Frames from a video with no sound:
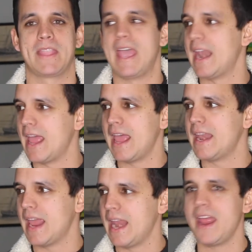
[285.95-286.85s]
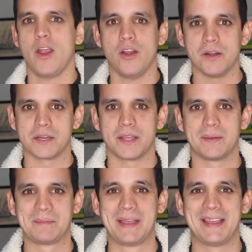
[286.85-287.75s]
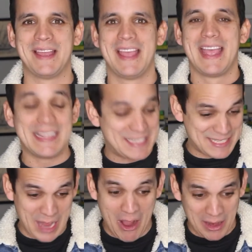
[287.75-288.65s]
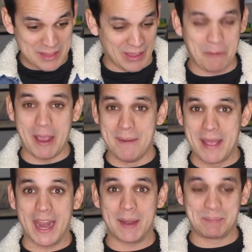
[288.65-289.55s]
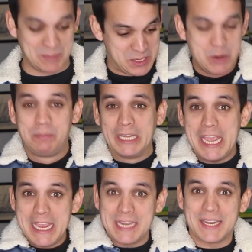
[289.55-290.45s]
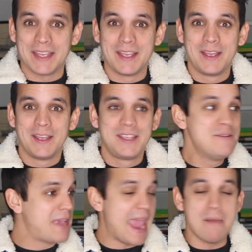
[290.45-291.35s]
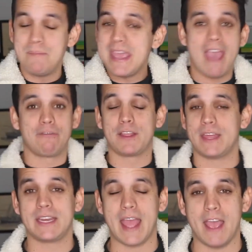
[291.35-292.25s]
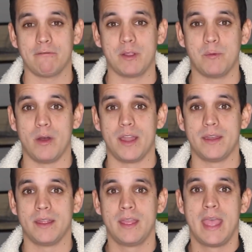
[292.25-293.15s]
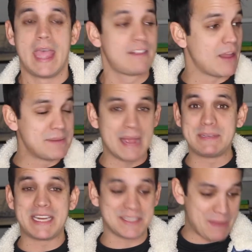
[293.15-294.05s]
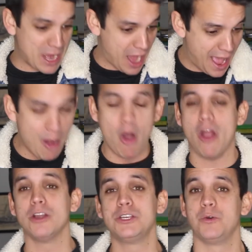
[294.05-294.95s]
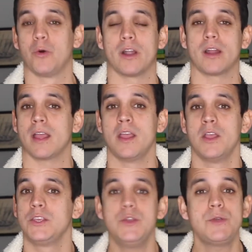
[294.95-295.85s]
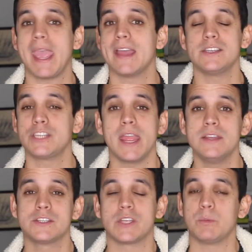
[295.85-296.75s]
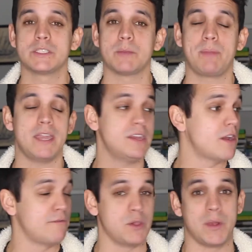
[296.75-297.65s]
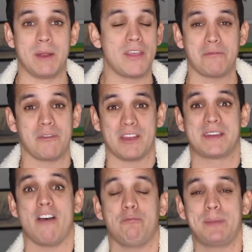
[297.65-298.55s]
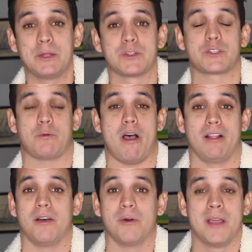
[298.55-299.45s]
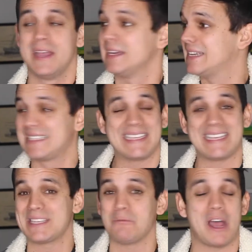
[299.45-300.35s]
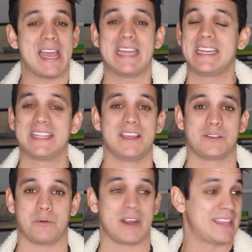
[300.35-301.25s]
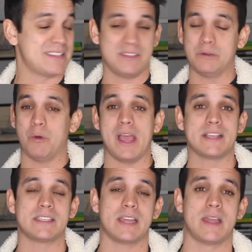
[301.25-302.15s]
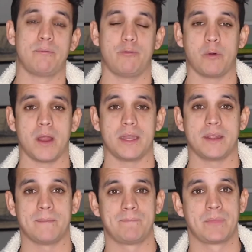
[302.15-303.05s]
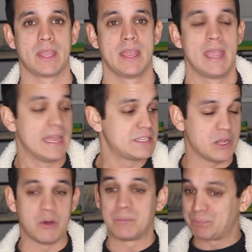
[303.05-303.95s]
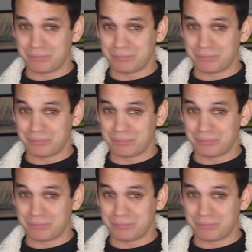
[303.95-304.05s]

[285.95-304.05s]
And it hurt. It stung. It's like, wait a minute, you bleed. You can't be everything to everyone. And sometimes it doesn't matter how hard you work, you can't change someone's opinion of you. And this was a tough pill to swallow, because this isn't why I did this work. This isn't why I signed up for it. And so